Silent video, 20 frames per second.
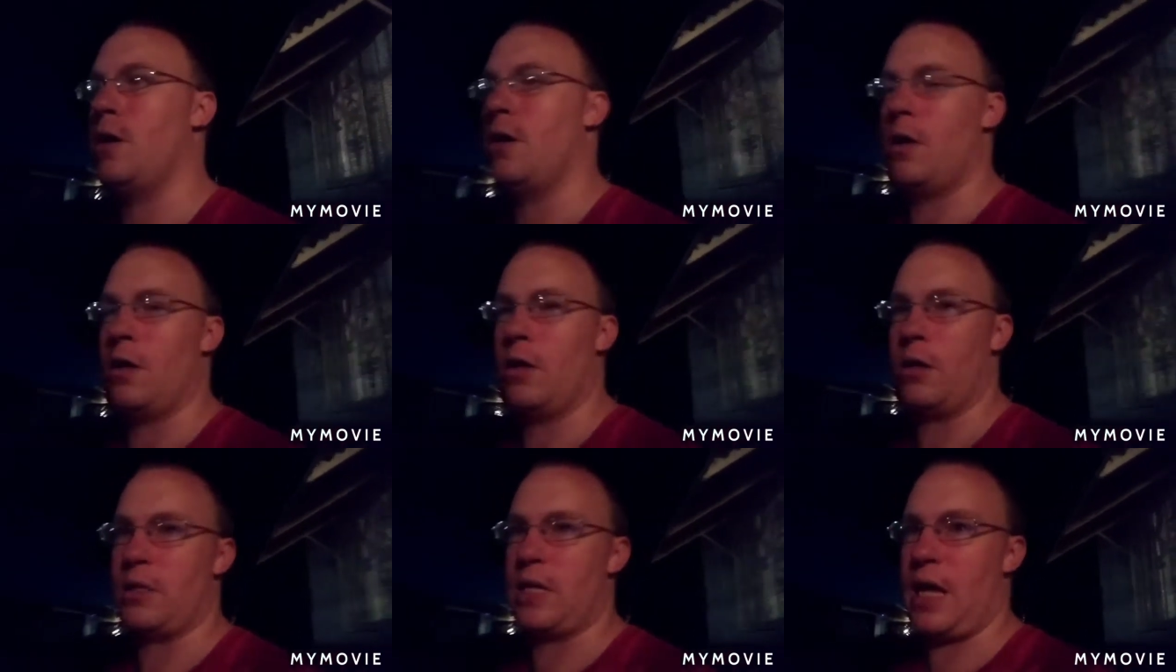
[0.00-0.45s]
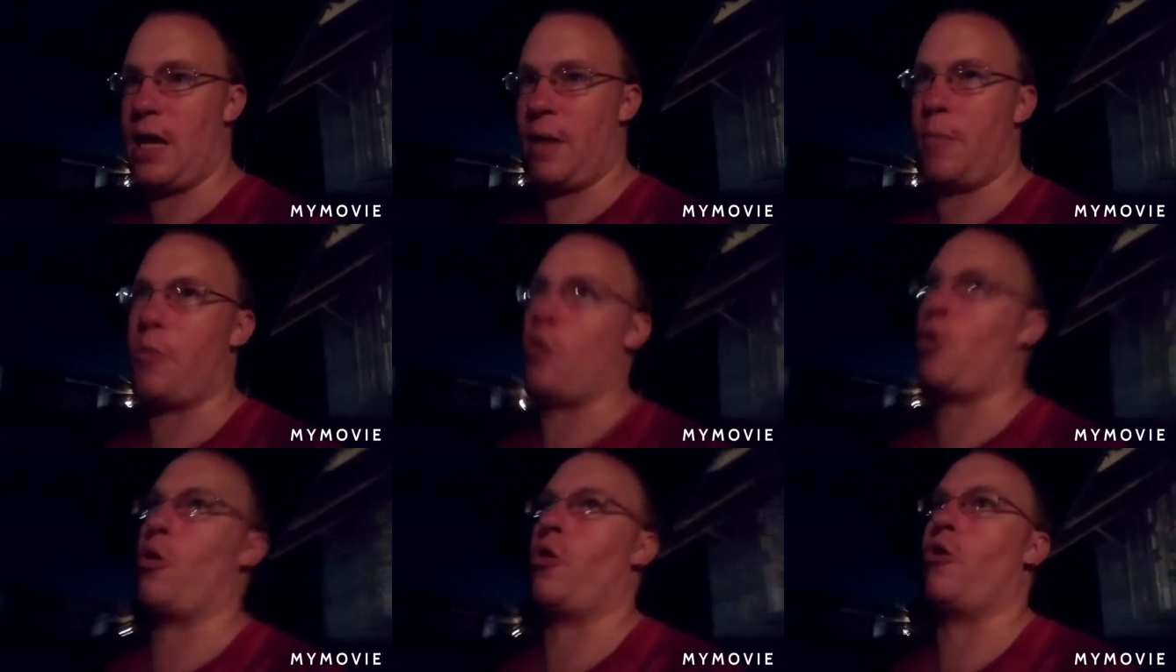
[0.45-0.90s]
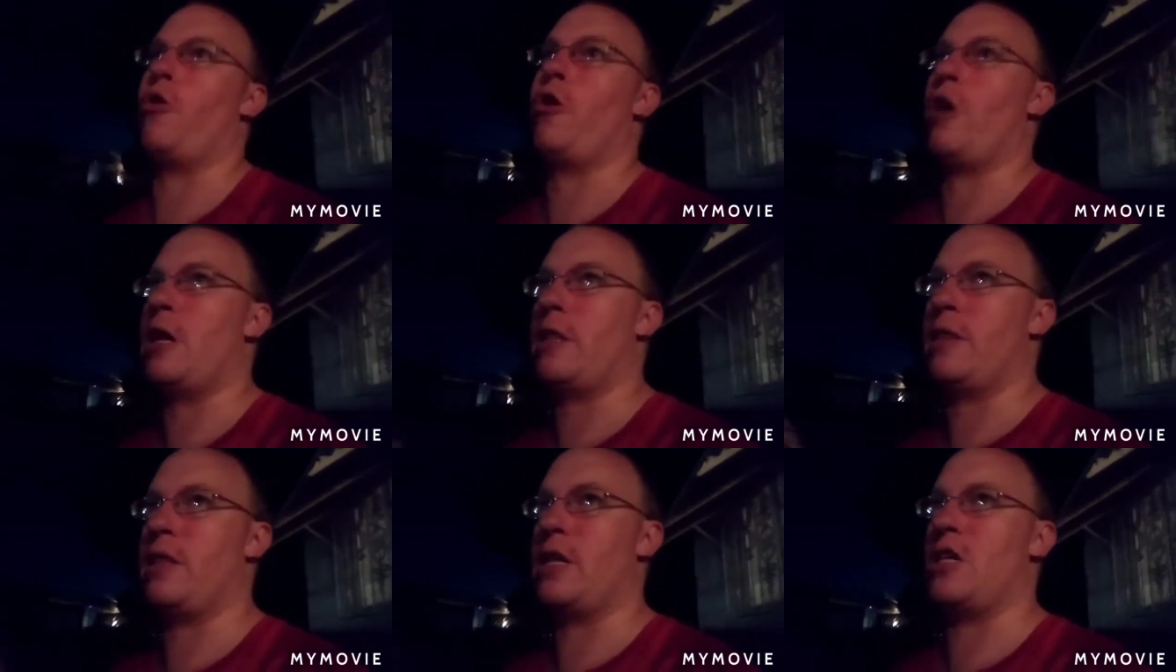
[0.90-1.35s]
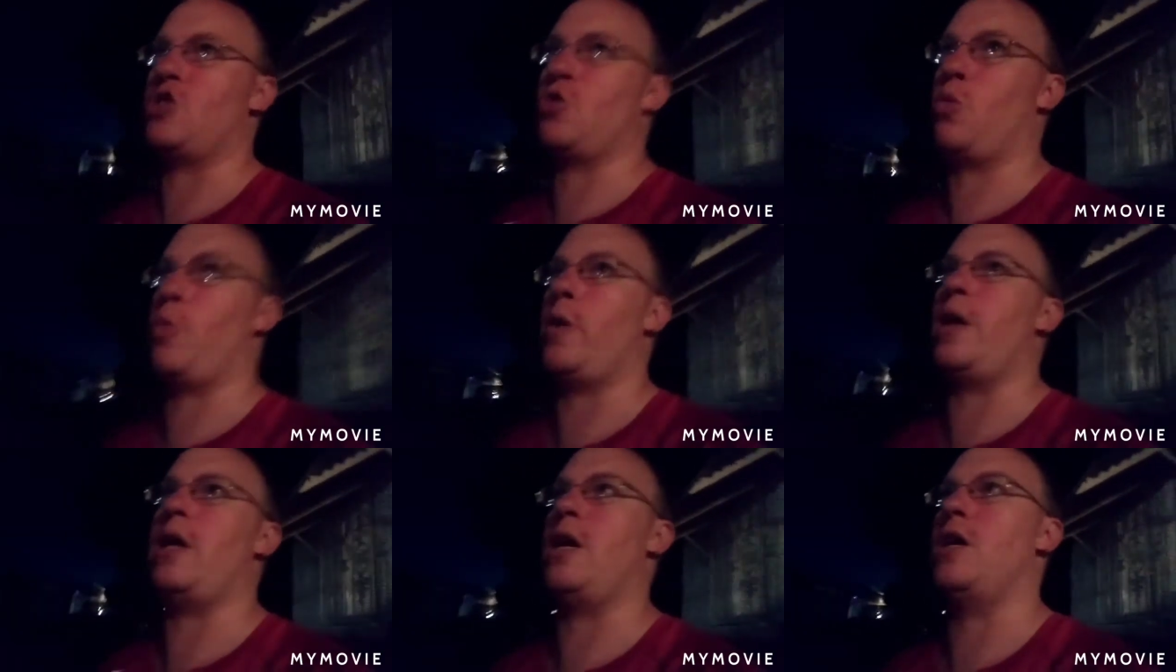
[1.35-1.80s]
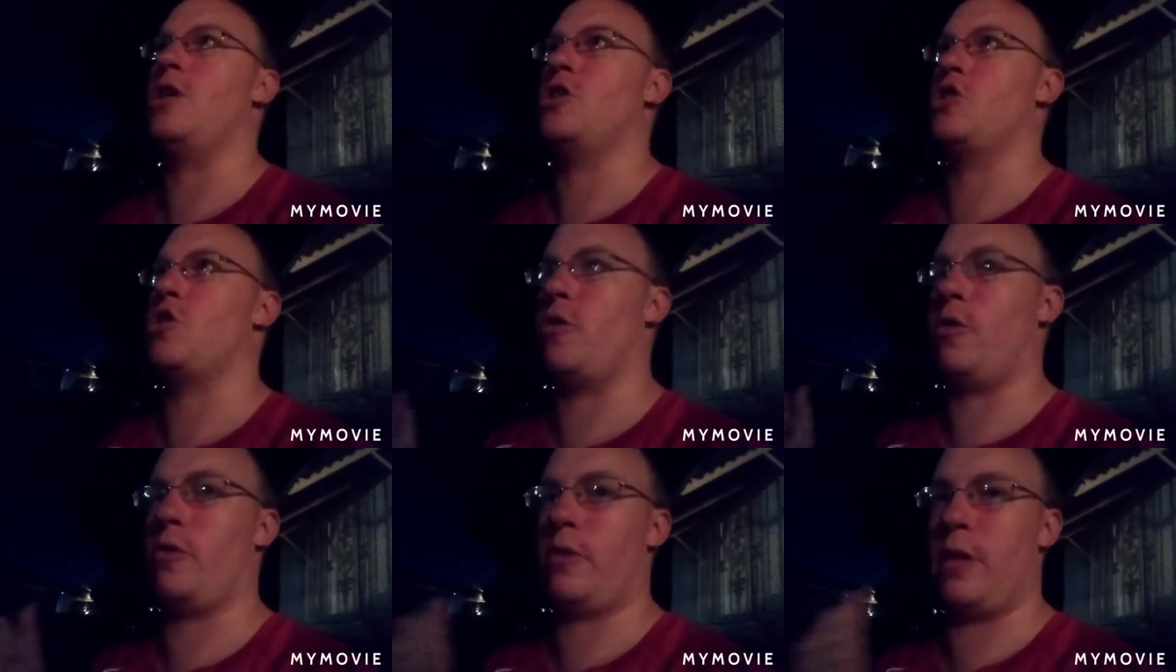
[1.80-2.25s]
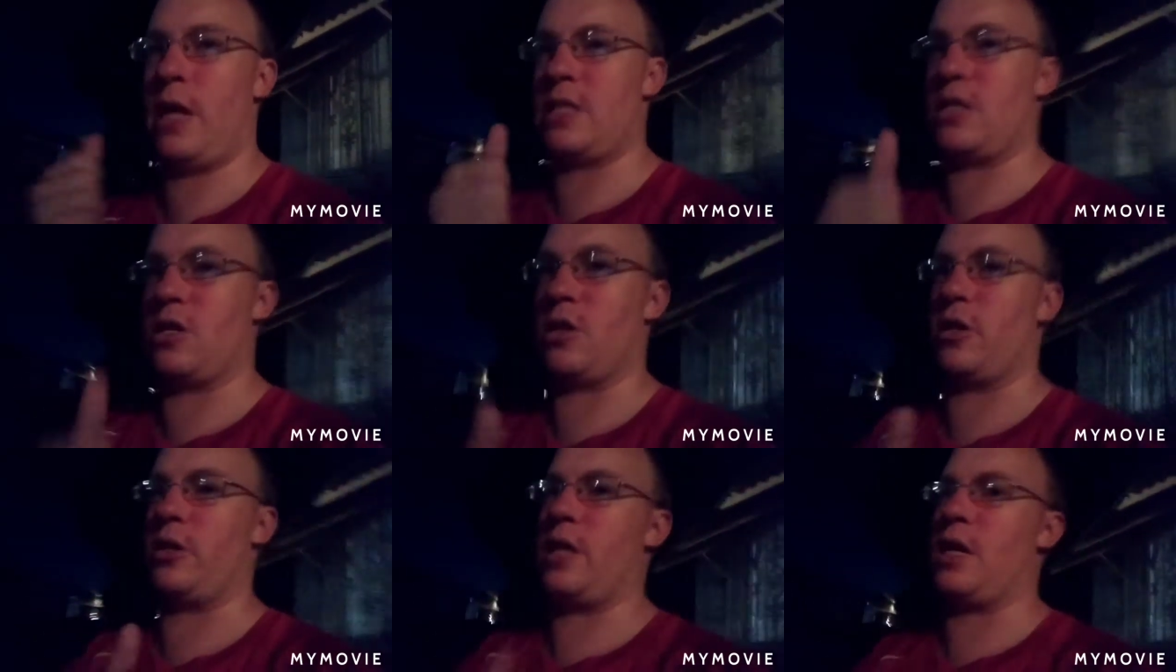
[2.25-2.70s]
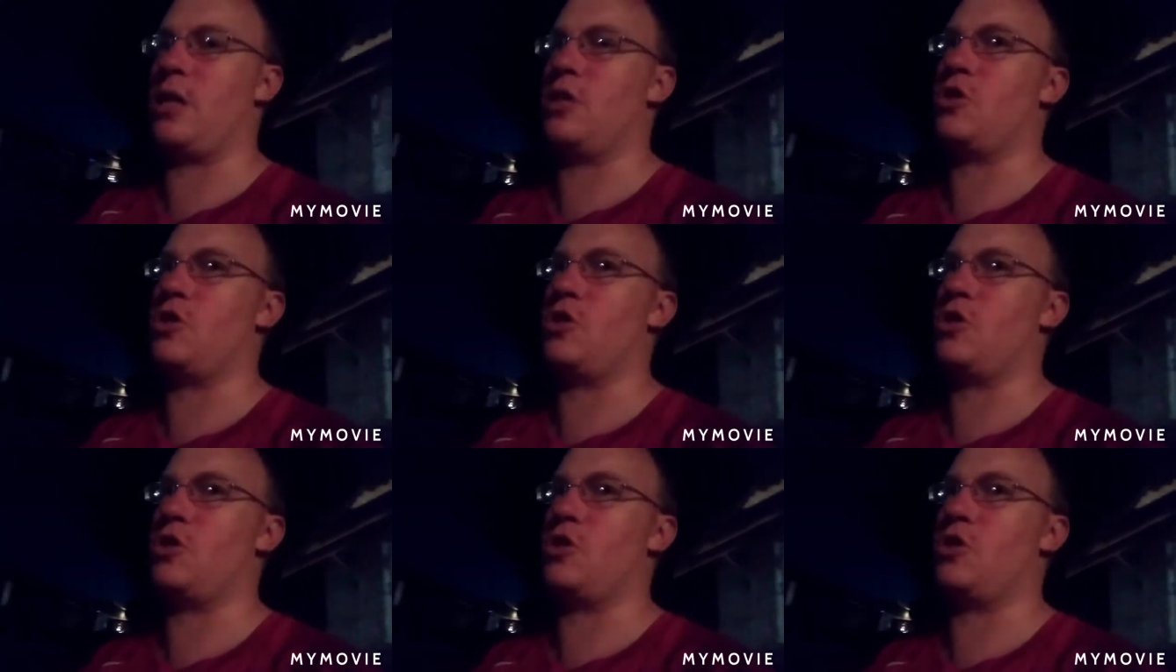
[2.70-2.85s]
Because I am ordering it this week, so that's a good thing.